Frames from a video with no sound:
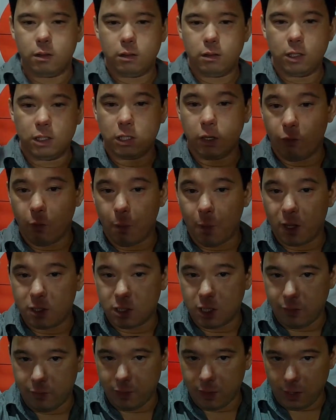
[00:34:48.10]
the silver buttons
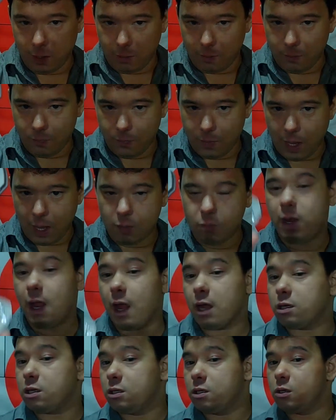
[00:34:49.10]
on everything, and we
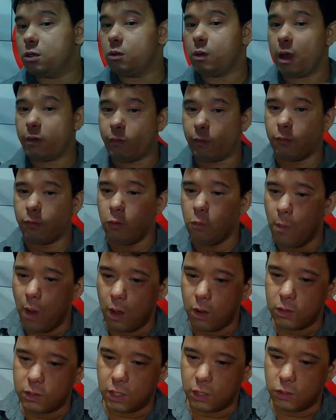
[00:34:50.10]
actually do have a few
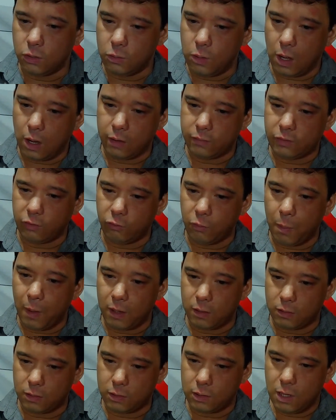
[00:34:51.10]
models that do not have silver
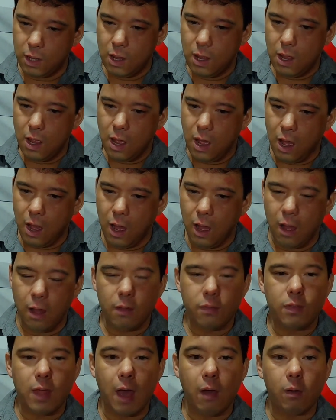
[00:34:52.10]
buttons.
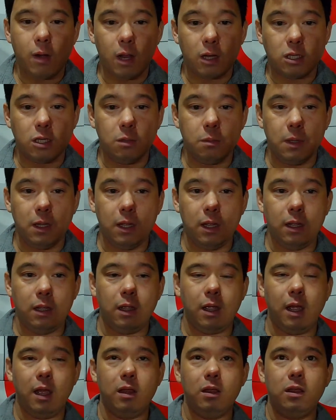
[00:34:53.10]
That would actually be
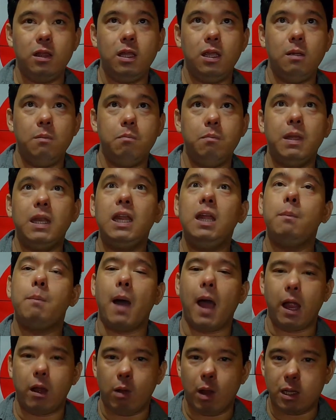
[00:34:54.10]
in the mini
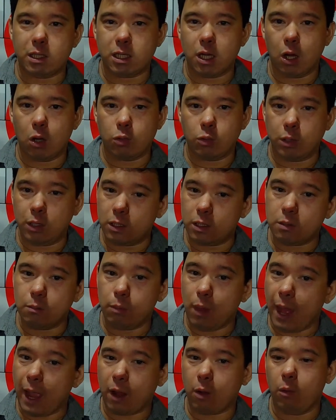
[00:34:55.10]
pyrite series. We did some
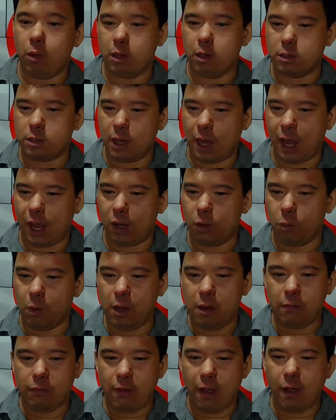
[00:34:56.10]
black ones, and
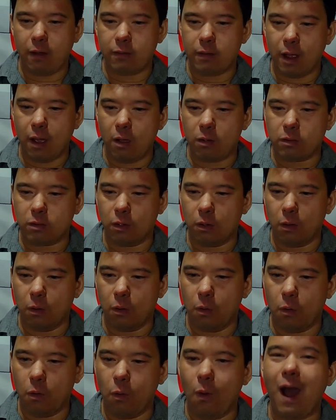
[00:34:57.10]
we found out
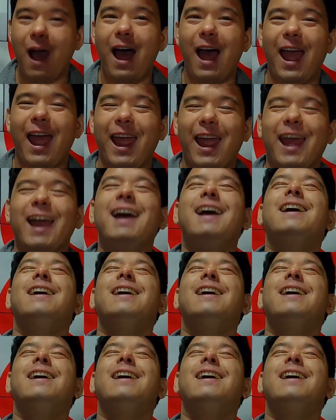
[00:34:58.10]
why